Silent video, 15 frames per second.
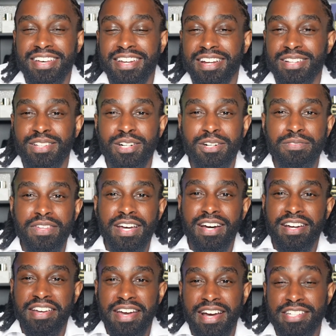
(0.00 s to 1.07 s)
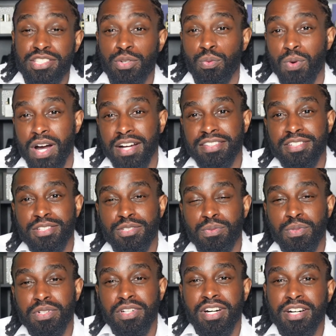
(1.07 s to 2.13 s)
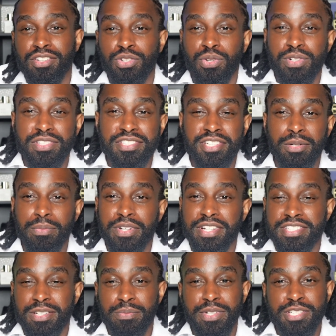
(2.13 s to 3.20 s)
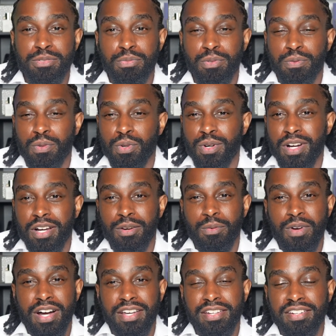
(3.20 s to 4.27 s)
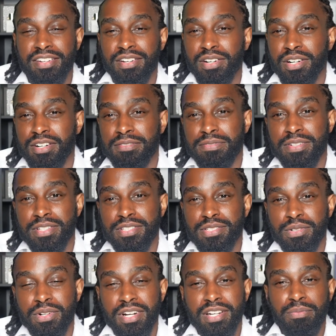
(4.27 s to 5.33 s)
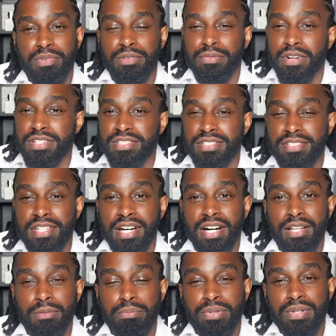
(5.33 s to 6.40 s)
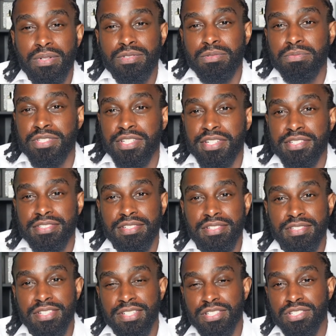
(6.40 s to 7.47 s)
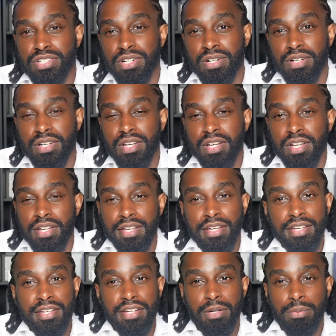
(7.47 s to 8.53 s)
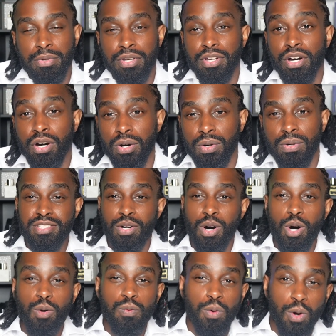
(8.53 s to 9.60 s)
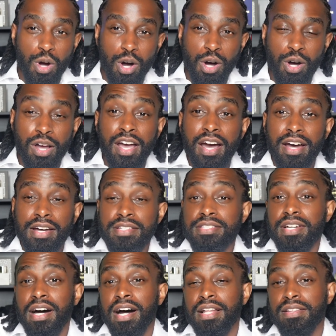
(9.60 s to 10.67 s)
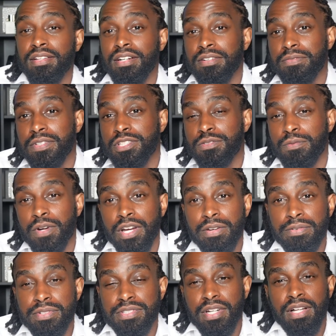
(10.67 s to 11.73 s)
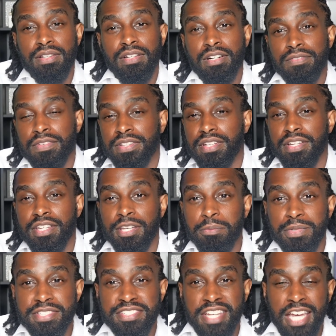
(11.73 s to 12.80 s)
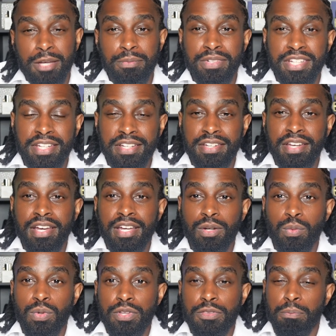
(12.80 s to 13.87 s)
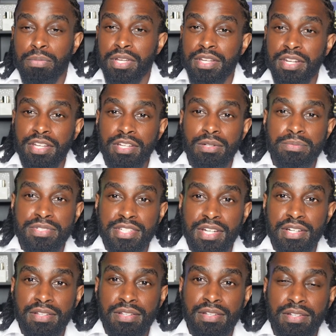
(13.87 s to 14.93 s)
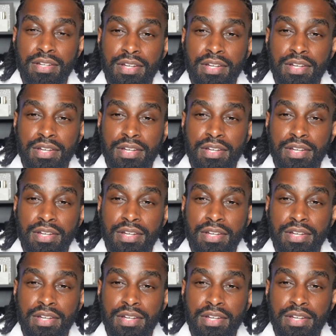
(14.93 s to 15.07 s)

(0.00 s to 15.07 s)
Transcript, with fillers: And I love that I could actually rock this one uh, during the summer, as I mentioned before. I could rock it in the office or I could be versatile and put on some jeans and a t-shirt and get up and go. So overall, guys, I love this fragrance. I love that they keep the same DNA with PDM, Sedley.